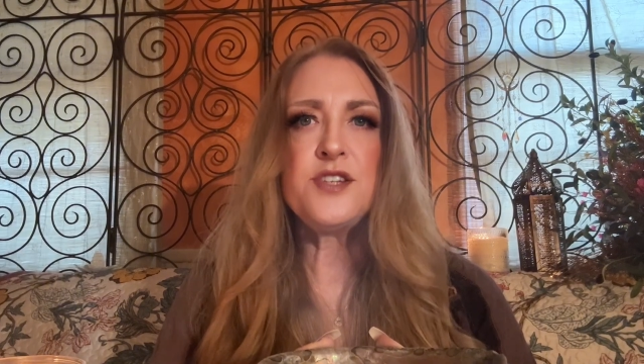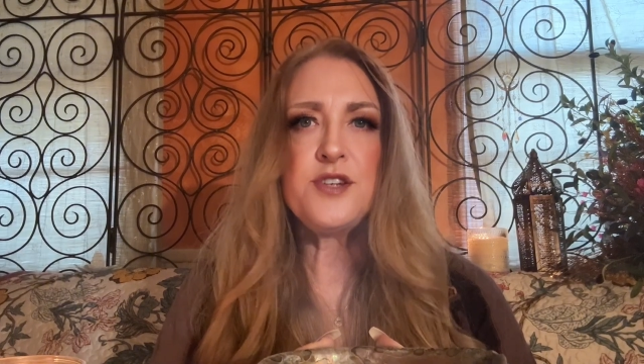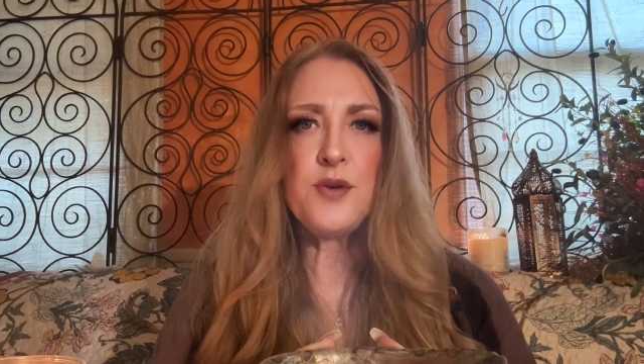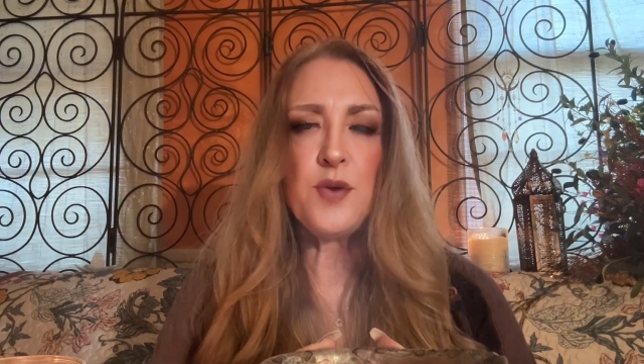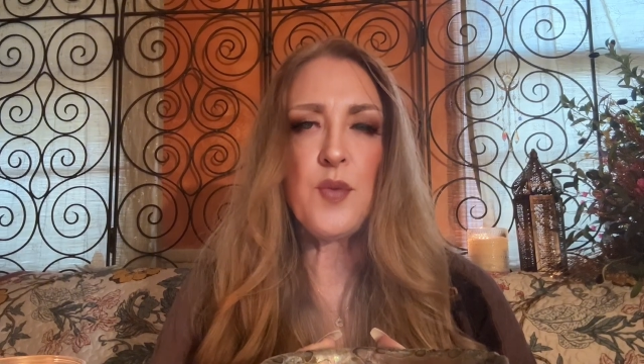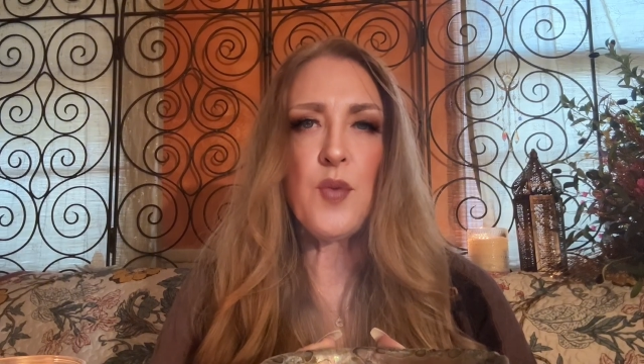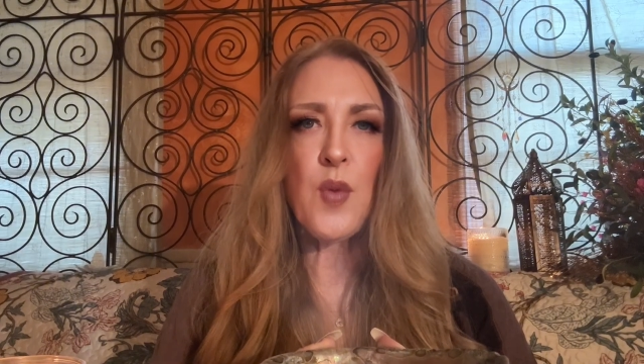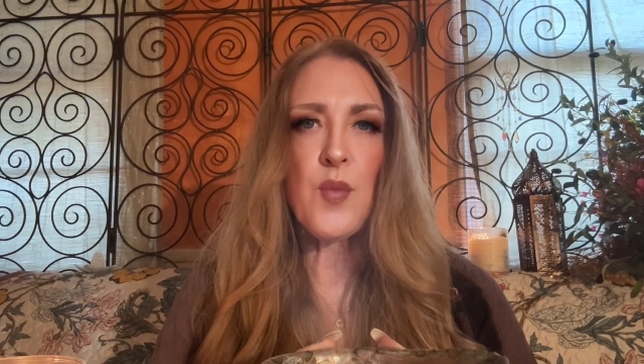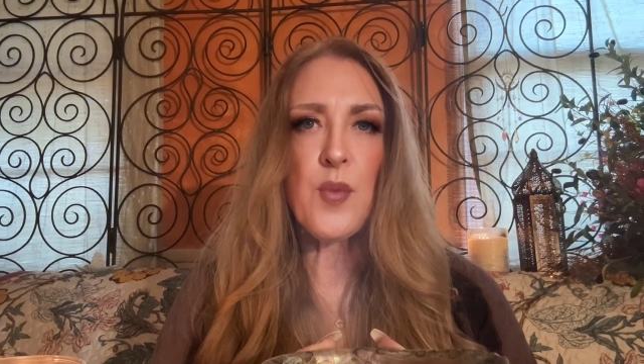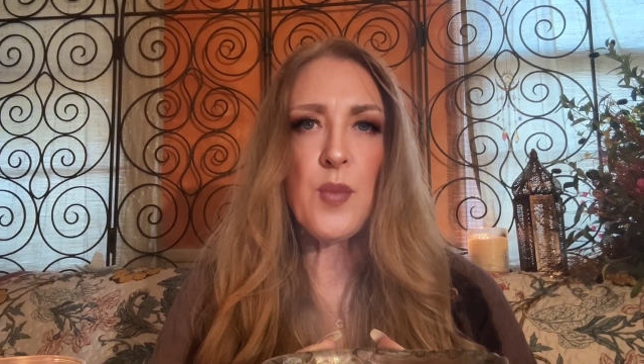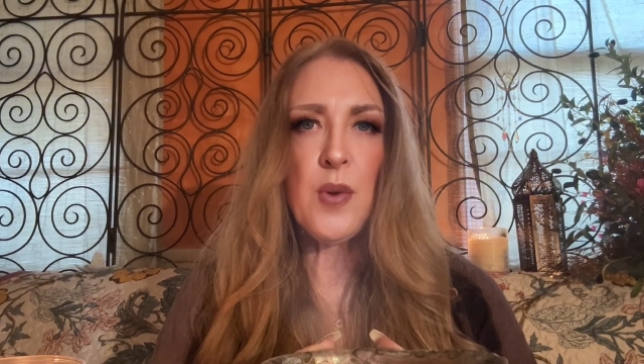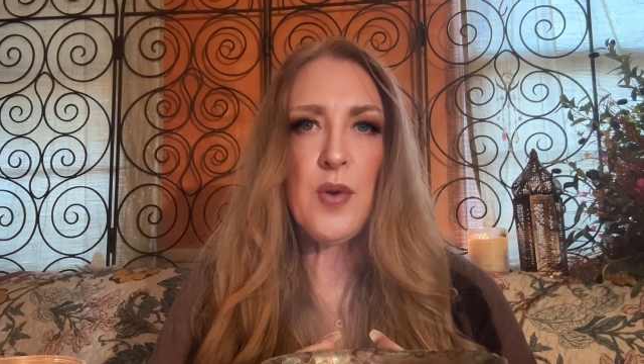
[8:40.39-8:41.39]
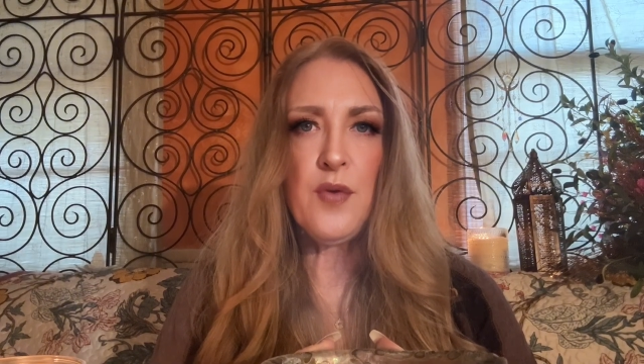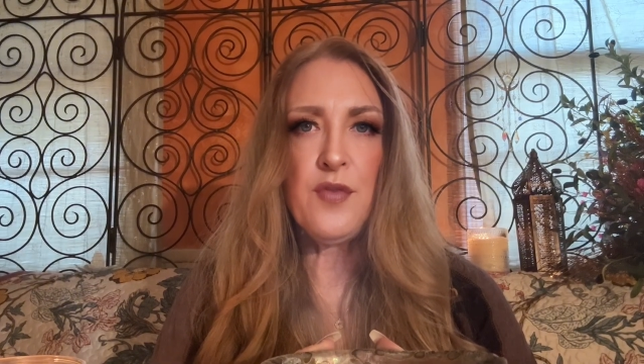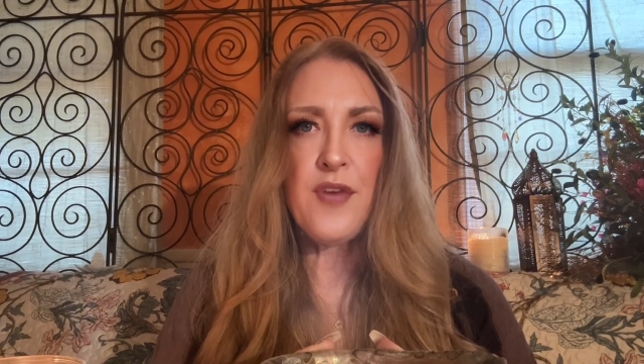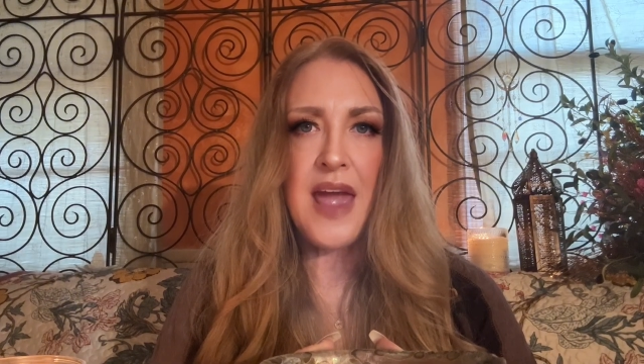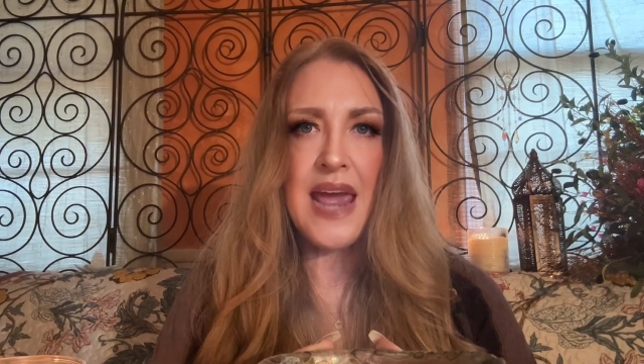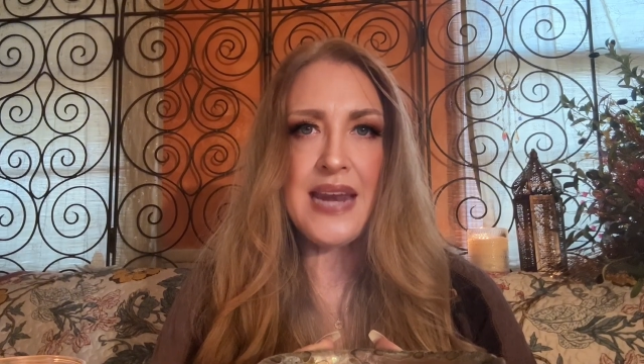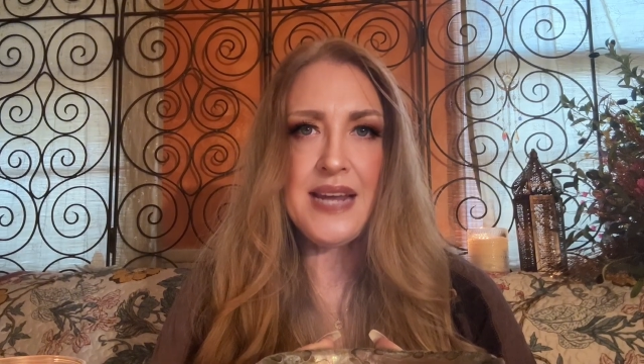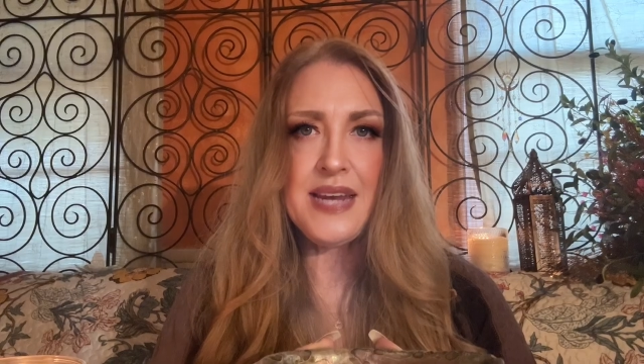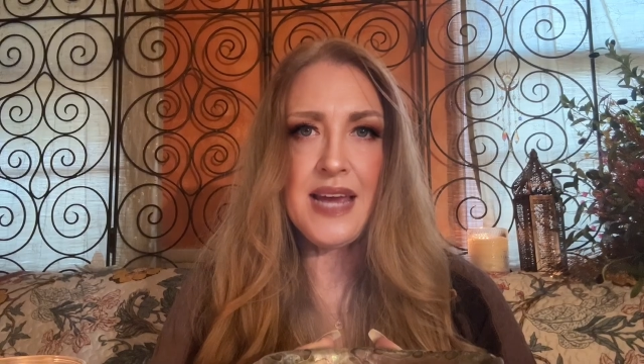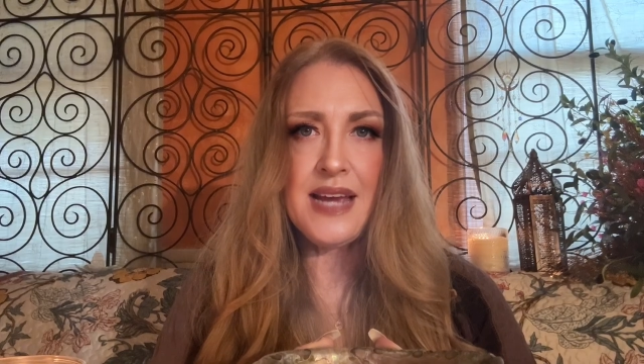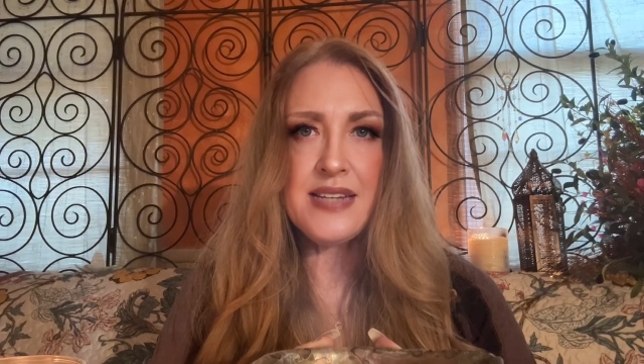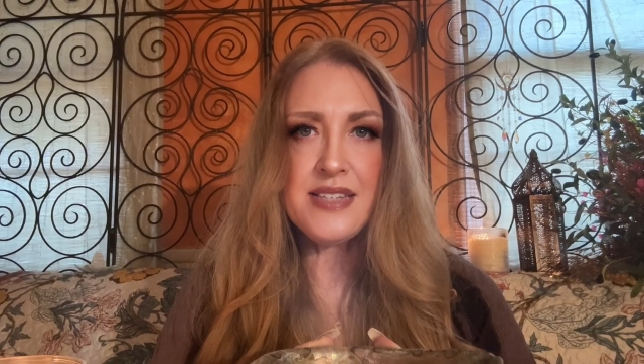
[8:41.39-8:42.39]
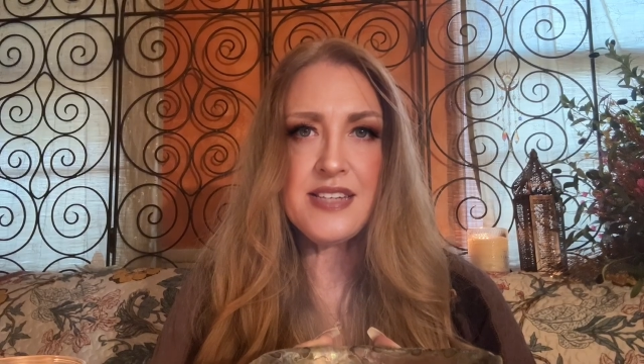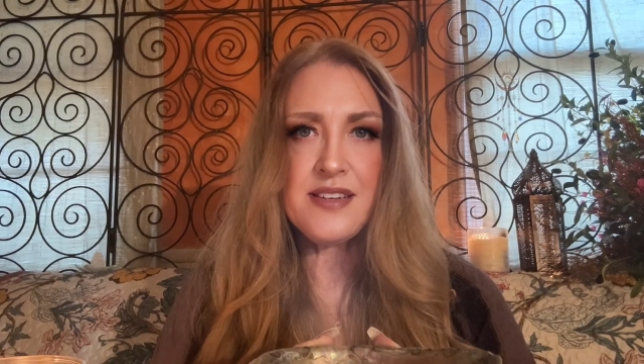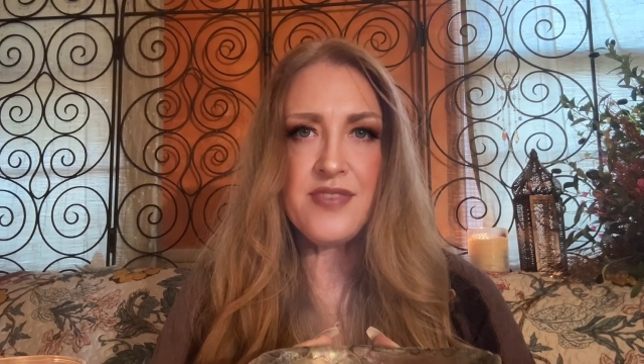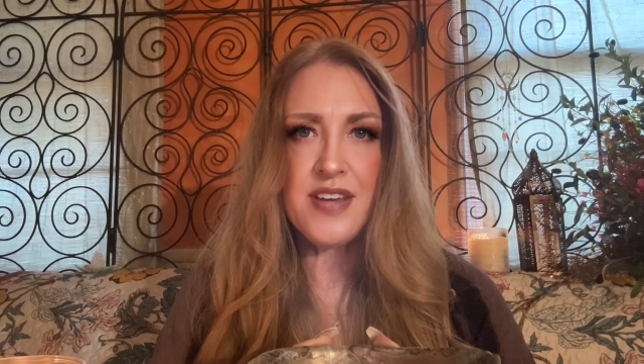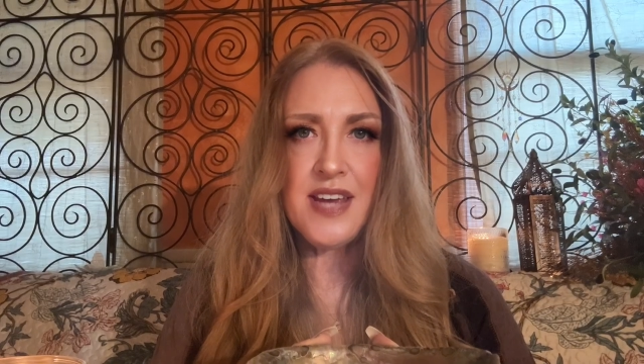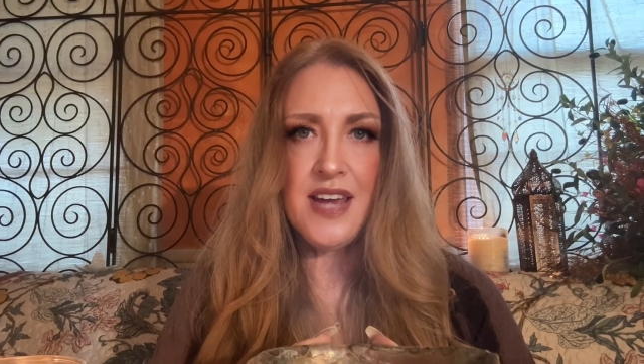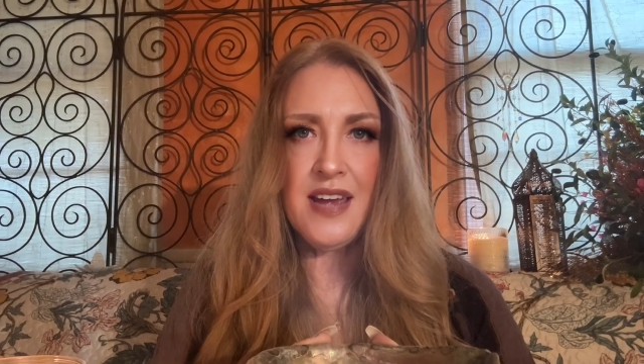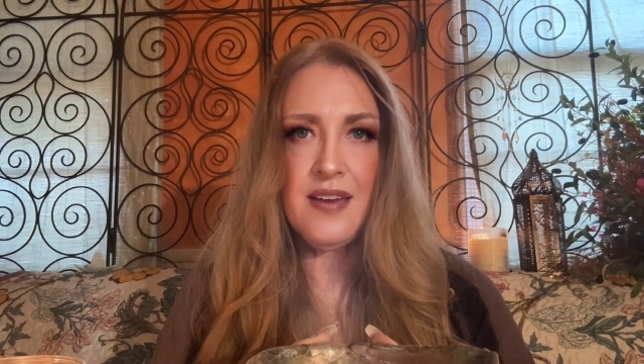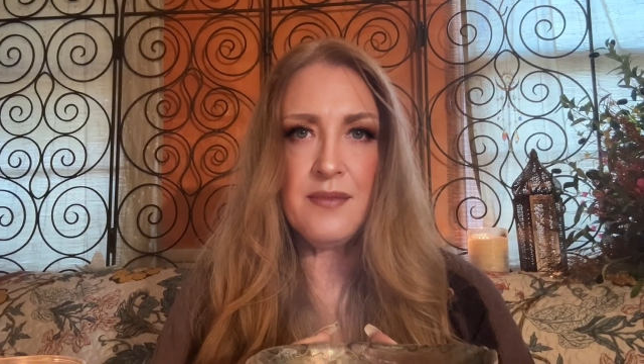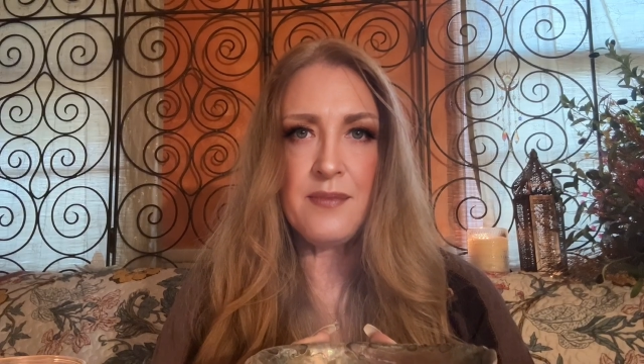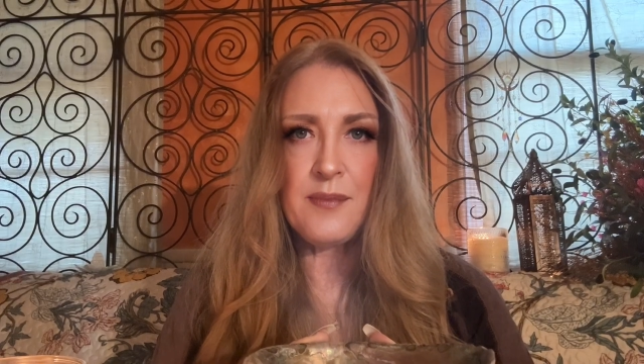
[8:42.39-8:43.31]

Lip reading: to remove any negativity